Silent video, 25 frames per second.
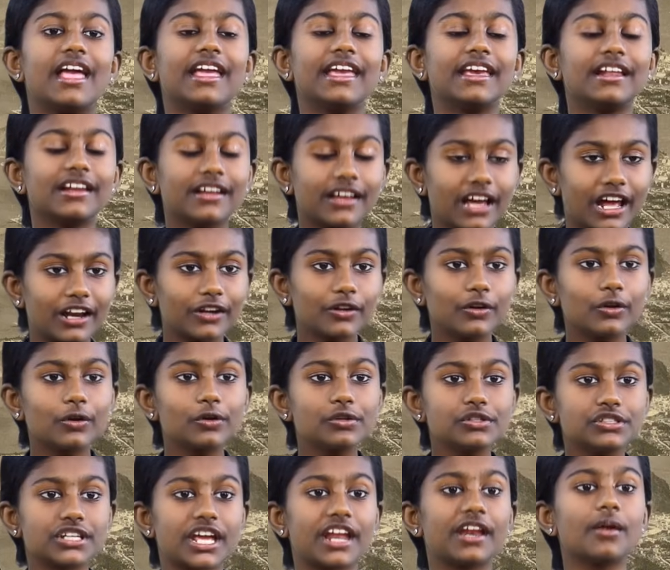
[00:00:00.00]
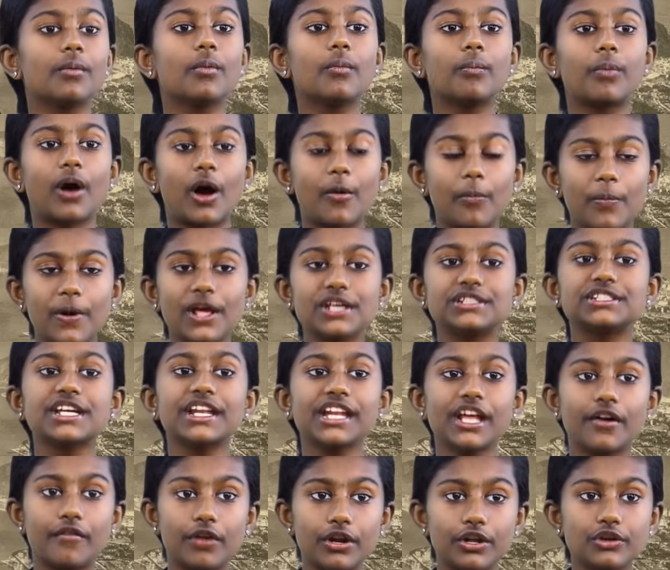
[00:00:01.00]
In conclusion,
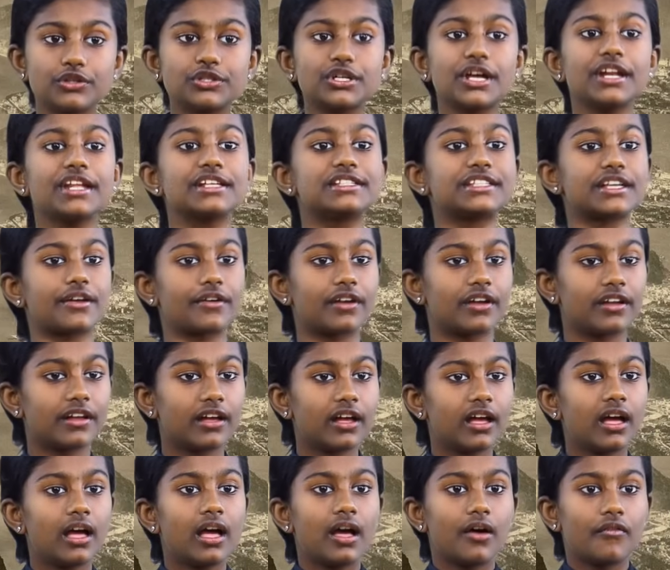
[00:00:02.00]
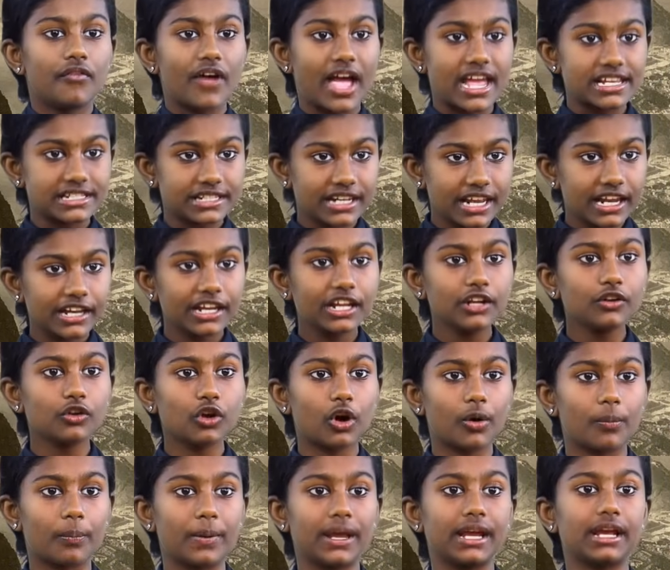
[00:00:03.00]
population evolution is a fascinating
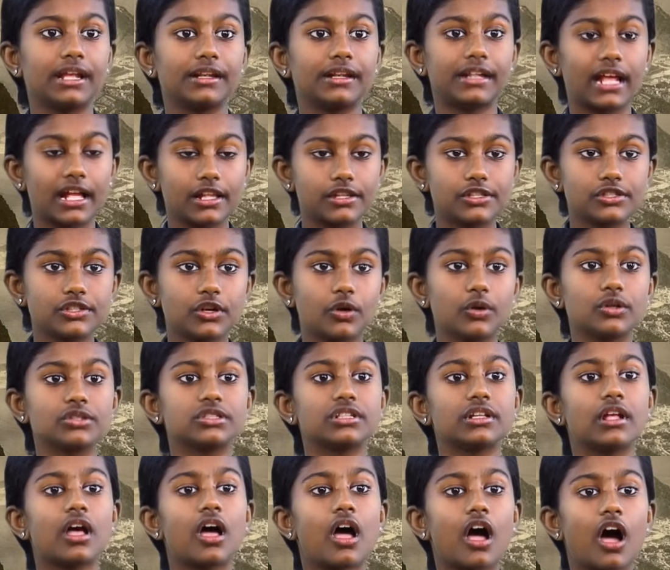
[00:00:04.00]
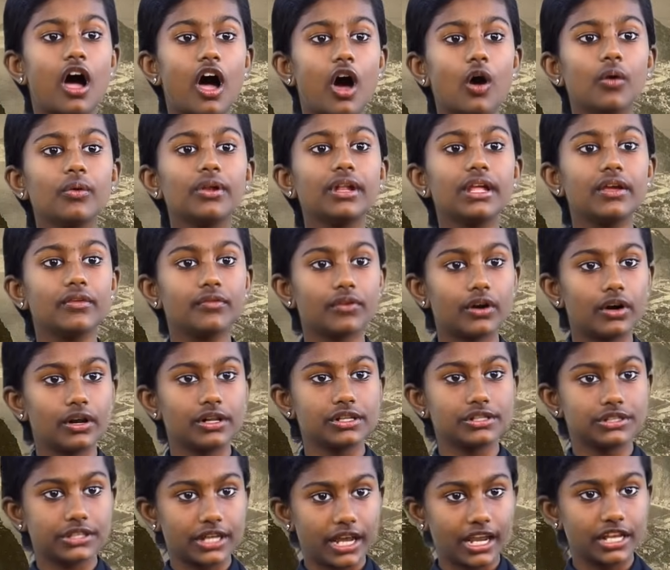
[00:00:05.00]
topic that shows how the
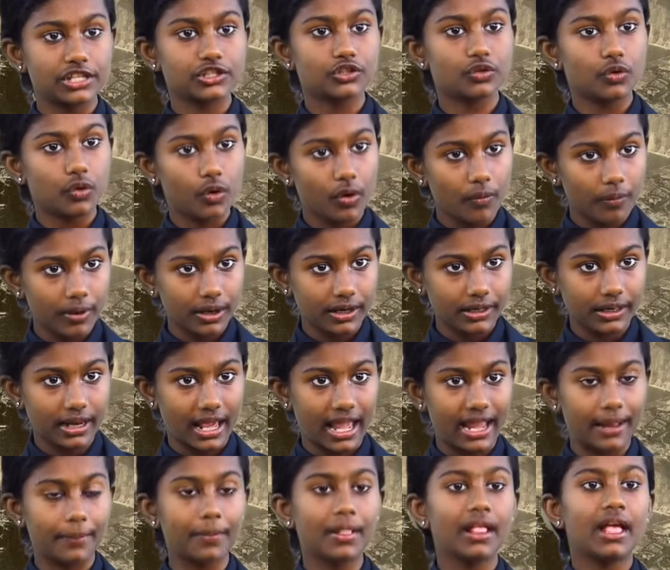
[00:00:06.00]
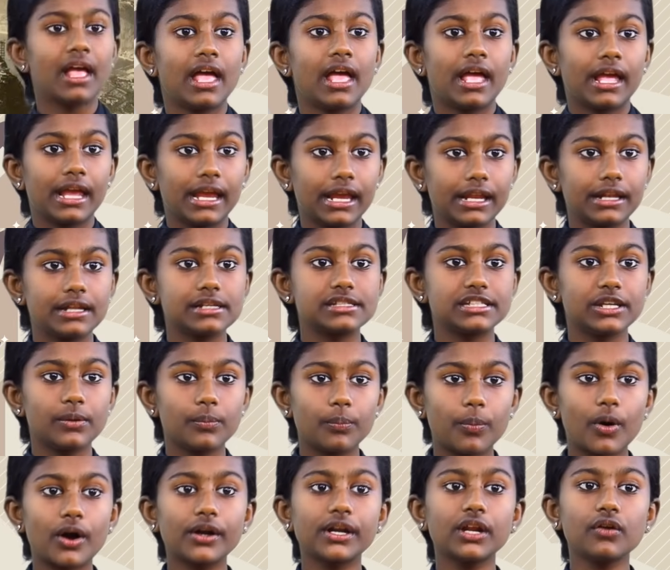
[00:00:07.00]
world changes over time. It is
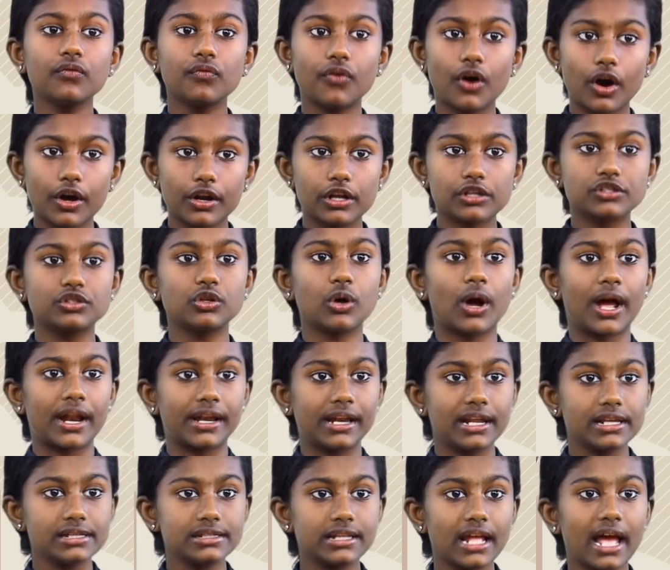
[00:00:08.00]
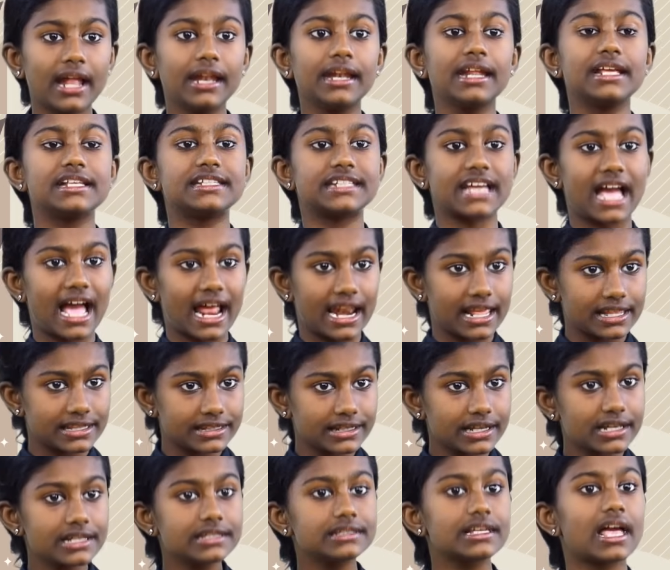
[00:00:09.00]
important for us to understand the
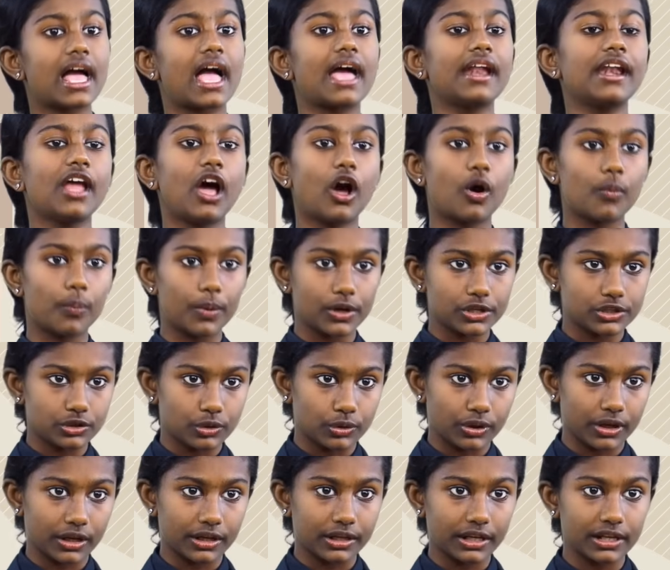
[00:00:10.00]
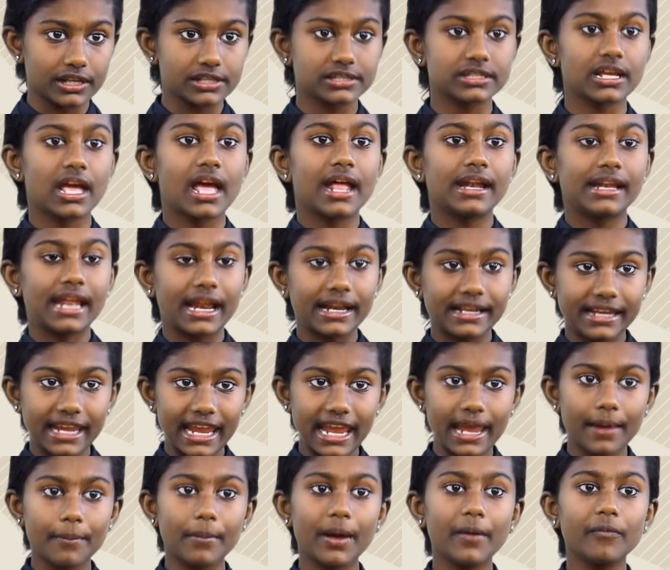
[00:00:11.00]
challenges and opportunities that
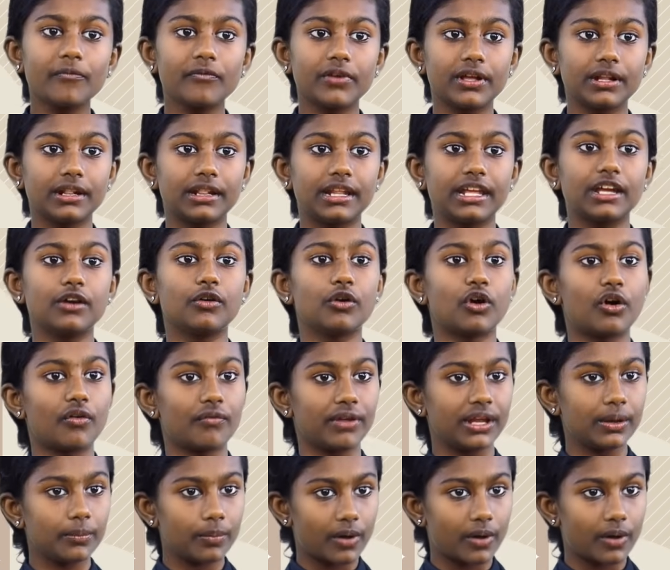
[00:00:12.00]
came up with the growing